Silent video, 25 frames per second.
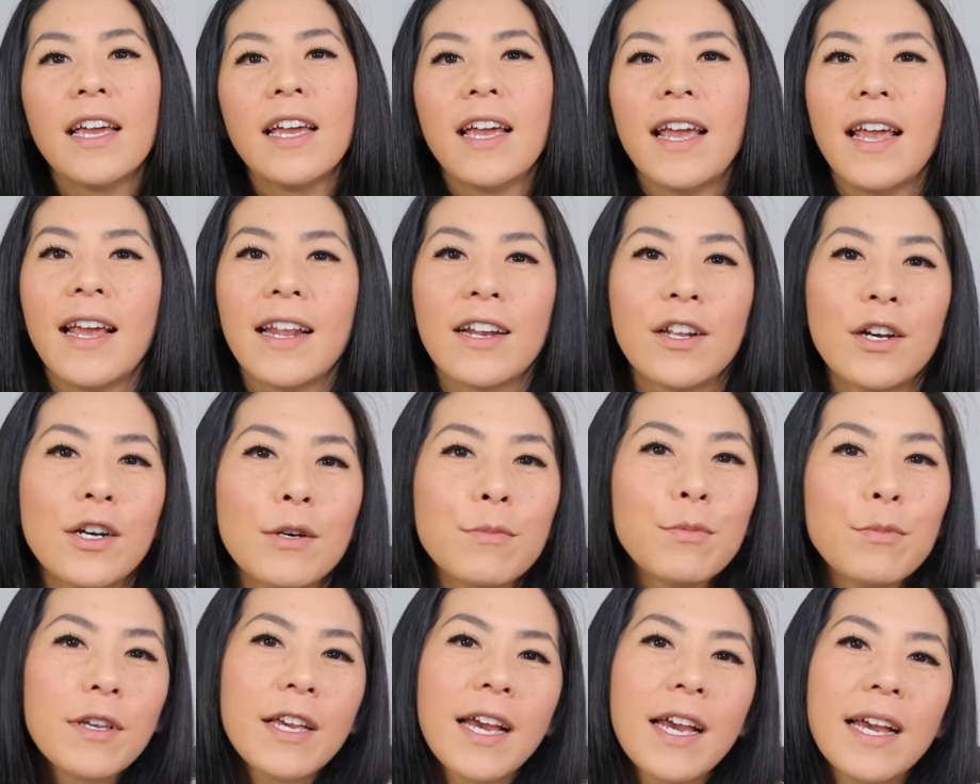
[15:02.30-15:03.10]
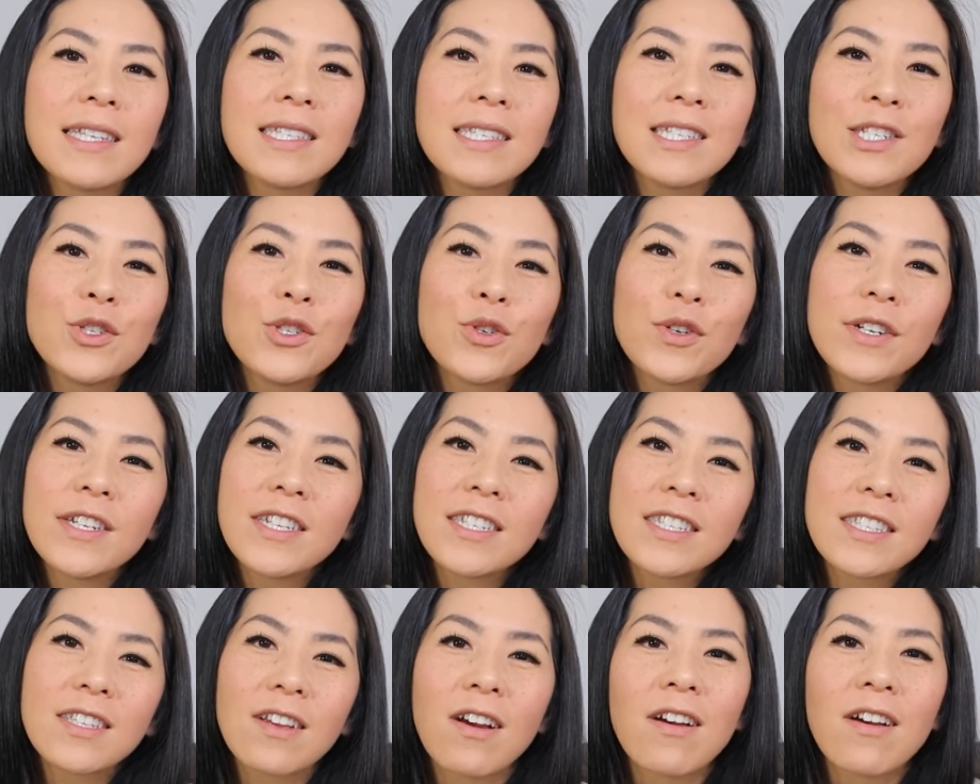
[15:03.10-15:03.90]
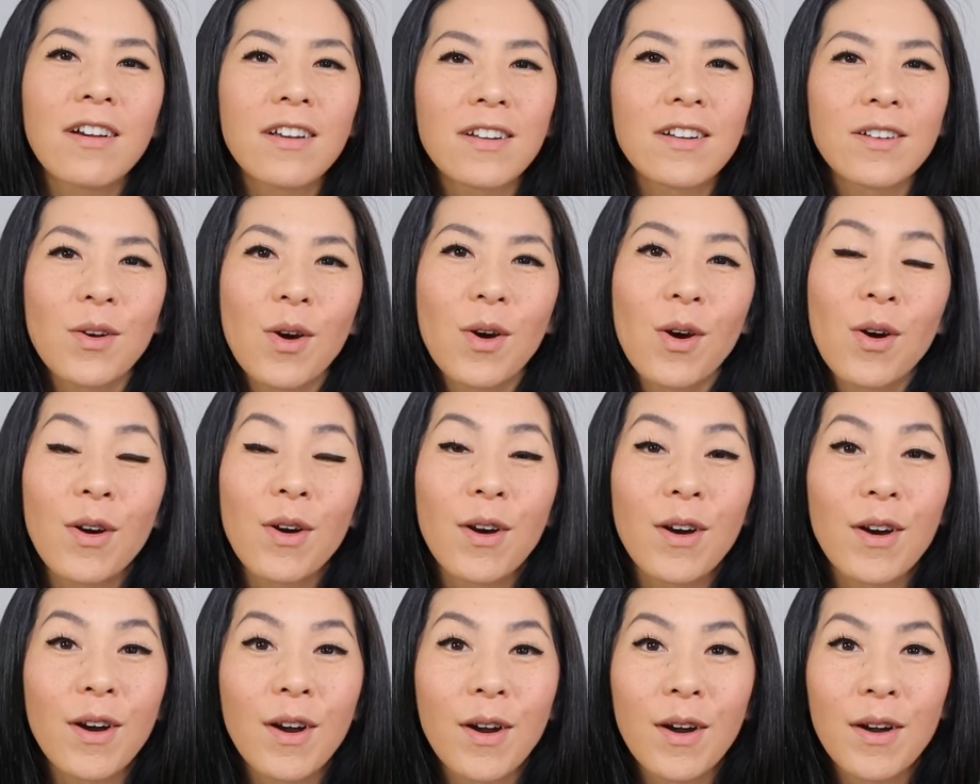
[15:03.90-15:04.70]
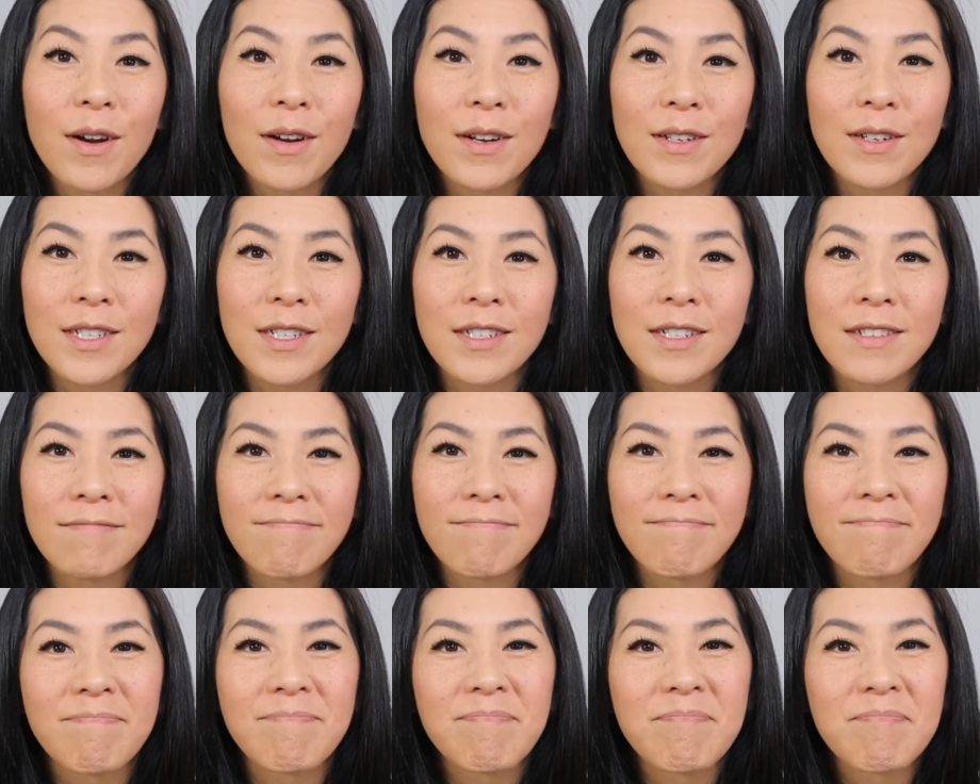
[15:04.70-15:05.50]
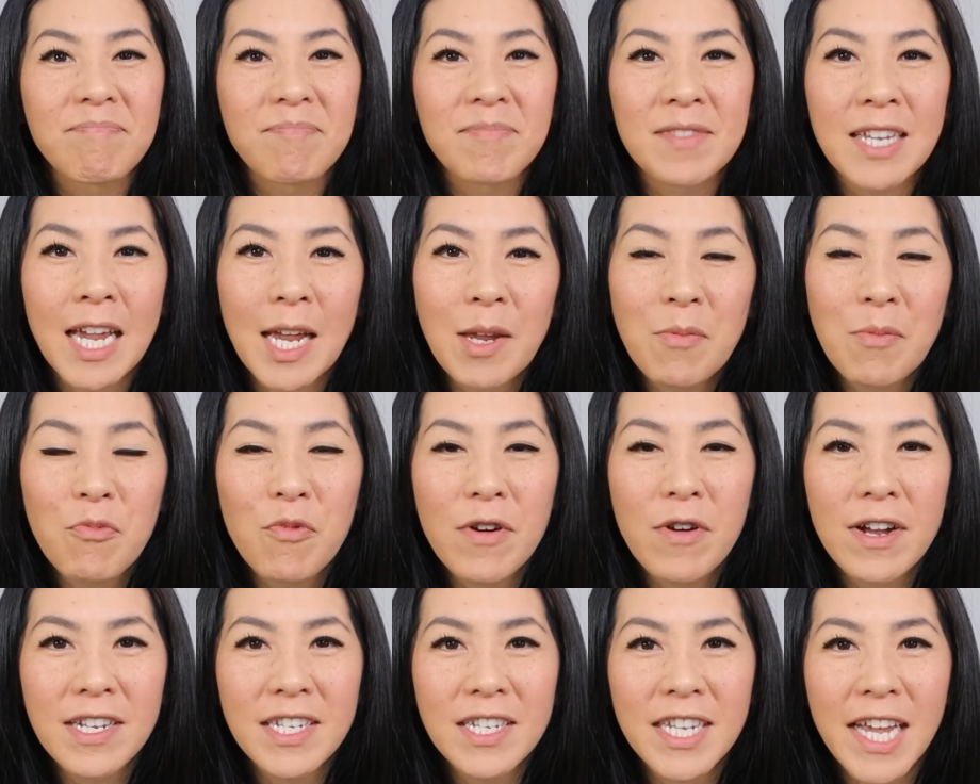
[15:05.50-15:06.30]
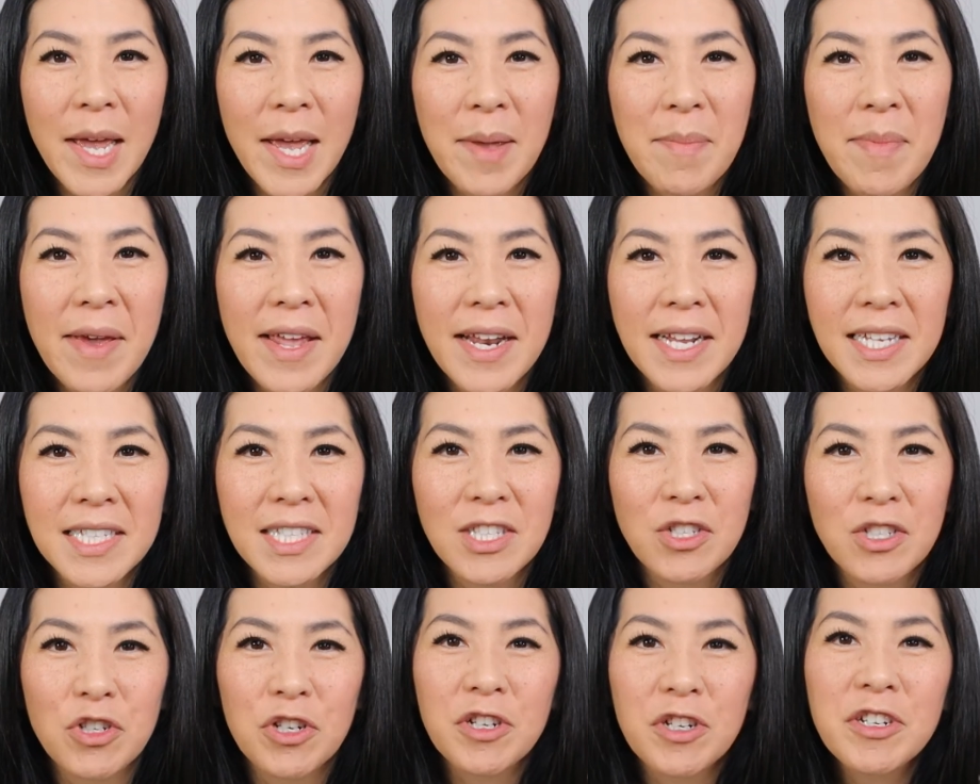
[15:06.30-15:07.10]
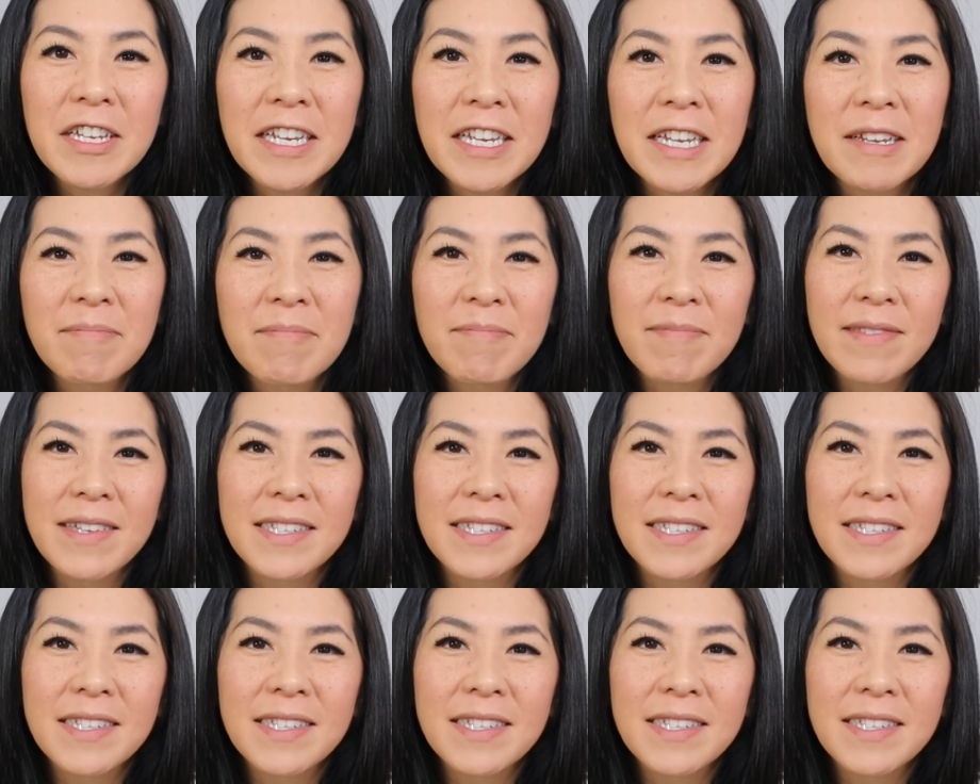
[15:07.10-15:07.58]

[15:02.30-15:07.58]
And I hope you guys enjoy us on our type 1 diabetics journey.